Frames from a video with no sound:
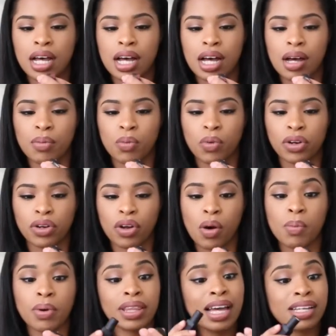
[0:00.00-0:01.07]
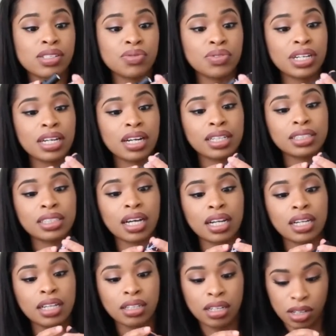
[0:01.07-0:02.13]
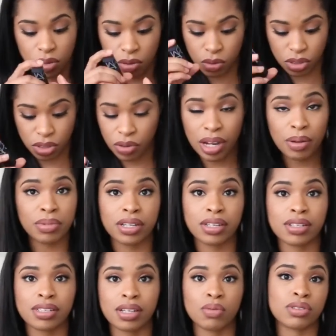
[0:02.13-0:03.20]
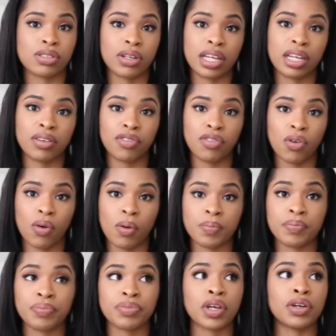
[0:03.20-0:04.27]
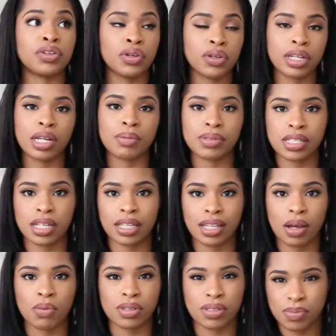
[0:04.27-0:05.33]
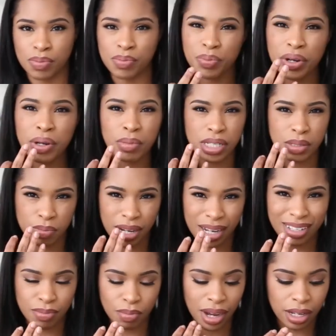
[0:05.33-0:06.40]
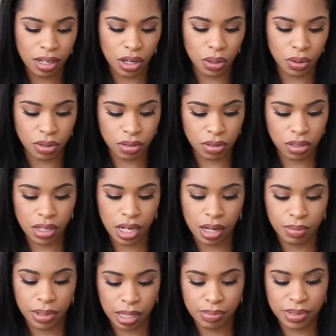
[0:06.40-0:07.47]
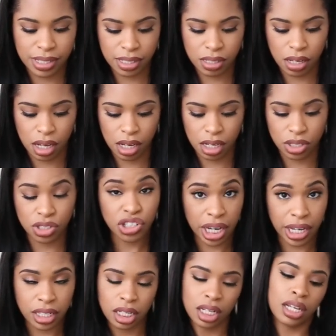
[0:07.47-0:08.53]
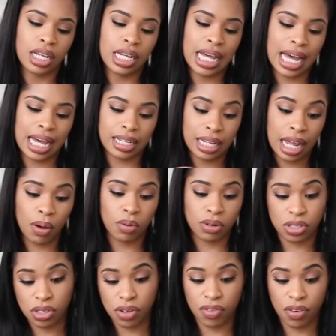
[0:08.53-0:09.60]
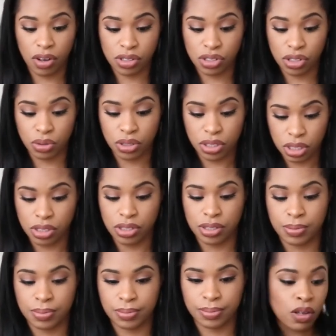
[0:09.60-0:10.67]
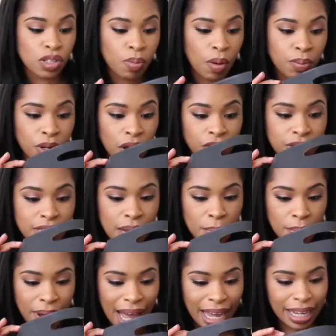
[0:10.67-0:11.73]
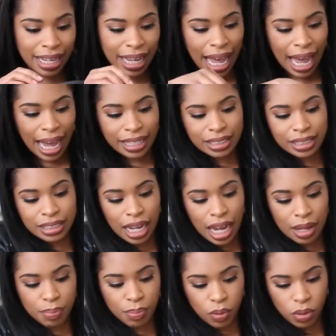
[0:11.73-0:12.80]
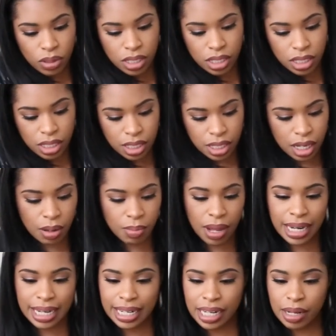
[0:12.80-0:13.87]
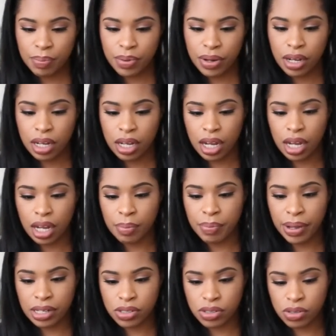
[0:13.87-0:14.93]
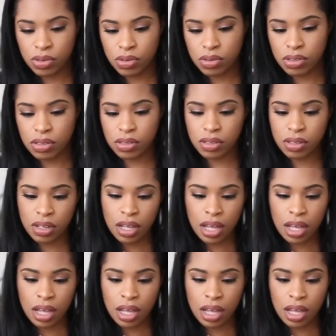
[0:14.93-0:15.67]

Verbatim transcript: um, whatnot but that's a really nice color I thought was great because I was looking for a nude lipstick that was pretty much my my own um, lips uh, shade and that one so far so good I also popped over to MAC and I bought some lip uh, pencils